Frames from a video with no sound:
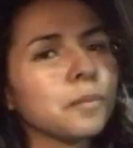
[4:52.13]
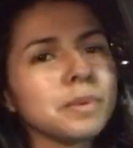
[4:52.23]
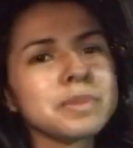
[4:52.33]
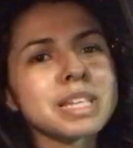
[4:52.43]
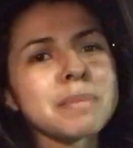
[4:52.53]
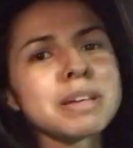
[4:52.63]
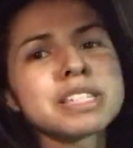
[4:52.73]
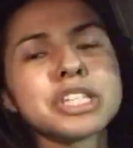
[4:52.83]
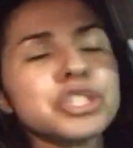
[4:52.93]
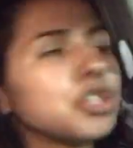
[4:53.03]
we was at my
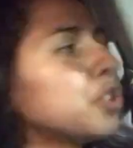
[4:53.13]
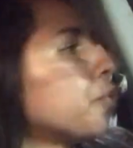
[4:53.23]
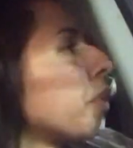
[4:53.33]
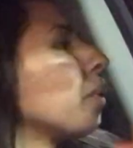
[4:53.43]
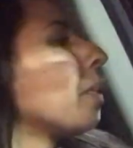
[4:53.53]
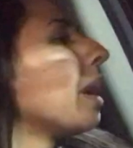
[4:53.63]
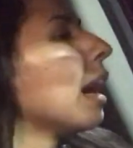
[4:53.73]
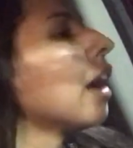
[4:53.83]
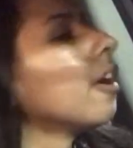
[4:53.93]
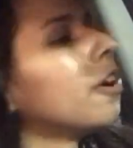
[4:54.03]
sister's for a
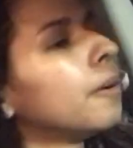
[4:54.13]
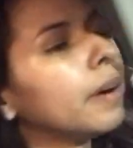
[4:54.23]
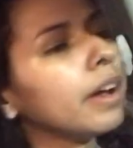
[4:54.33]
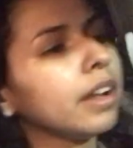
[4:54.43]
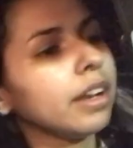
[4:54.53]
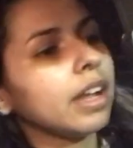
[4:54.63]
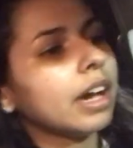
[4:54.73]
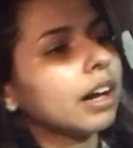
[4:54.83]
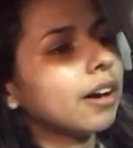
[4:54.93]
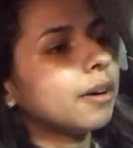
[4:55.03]
while, and
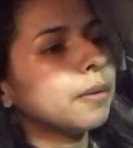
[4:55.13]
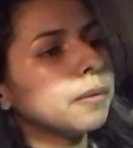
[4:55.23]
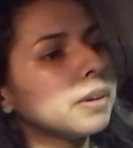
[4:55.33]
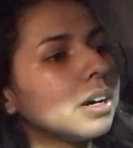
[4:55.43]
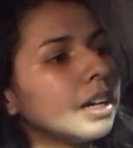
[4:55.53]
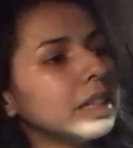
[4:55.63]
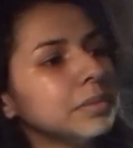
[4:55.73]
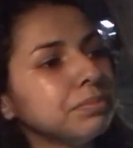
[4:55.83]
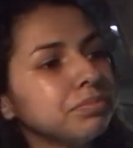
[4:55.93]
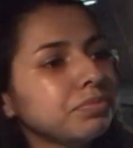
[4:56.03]
now
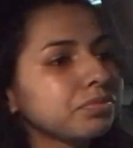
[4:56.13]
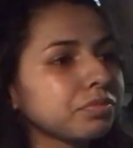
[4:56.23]
um,